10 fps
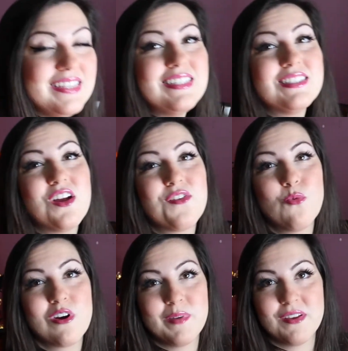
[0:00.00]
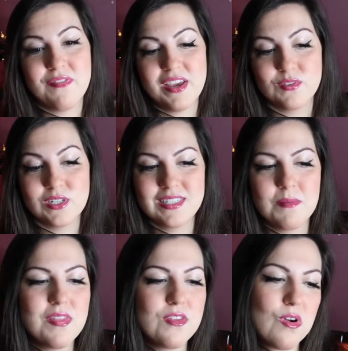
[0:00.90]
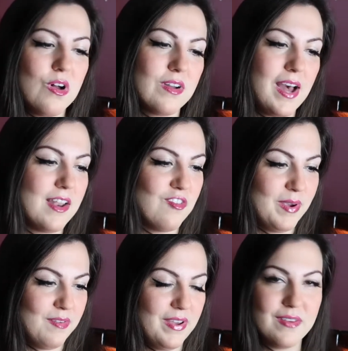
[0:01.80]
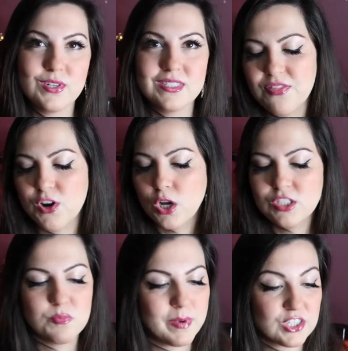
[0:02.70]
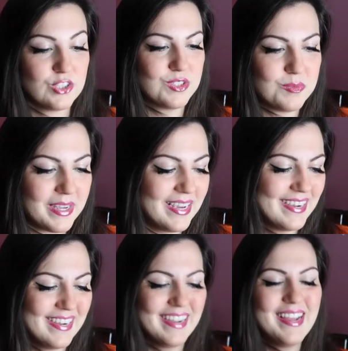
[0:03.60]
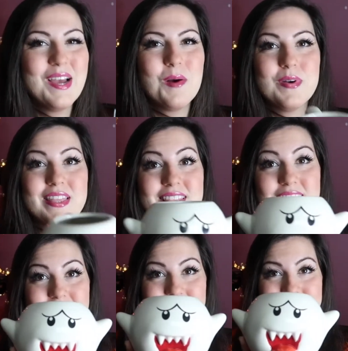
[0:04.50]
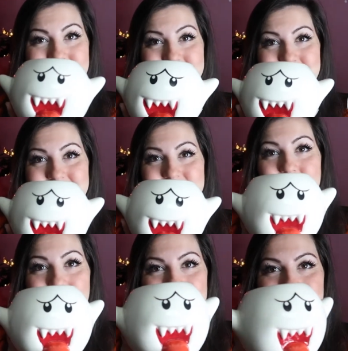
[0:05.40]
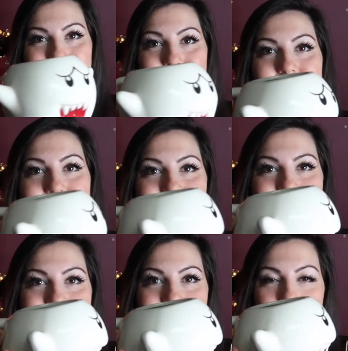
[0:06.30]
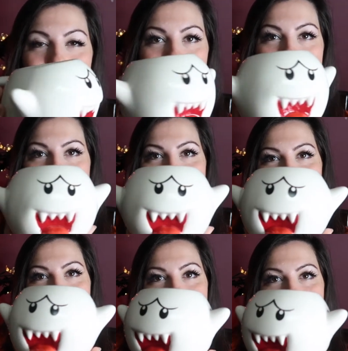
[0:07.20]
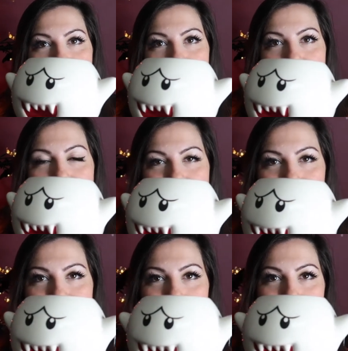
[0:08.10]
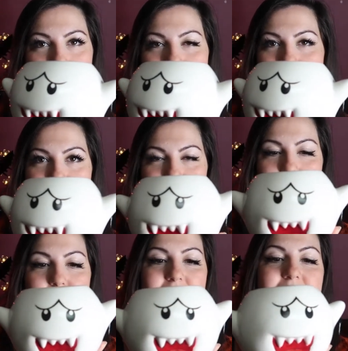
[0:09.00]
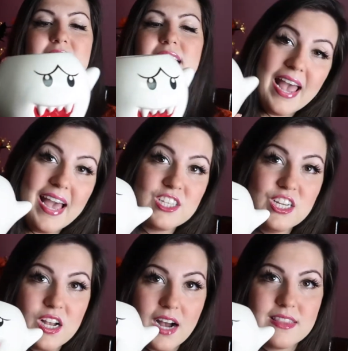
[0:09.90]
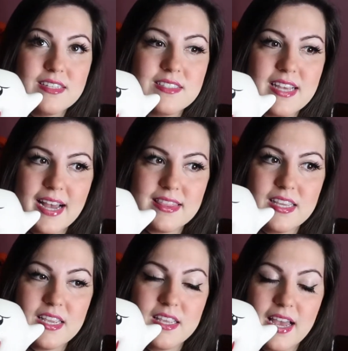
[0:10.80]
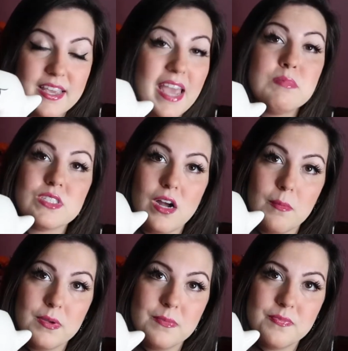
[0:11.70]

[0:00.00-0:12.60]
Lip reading: This is another one of my favorites. I mean, they're all kind of my favorites. They're all special to me. But this is an awesome mug that I don't see very often people ever showing. I actually got this at GameStop.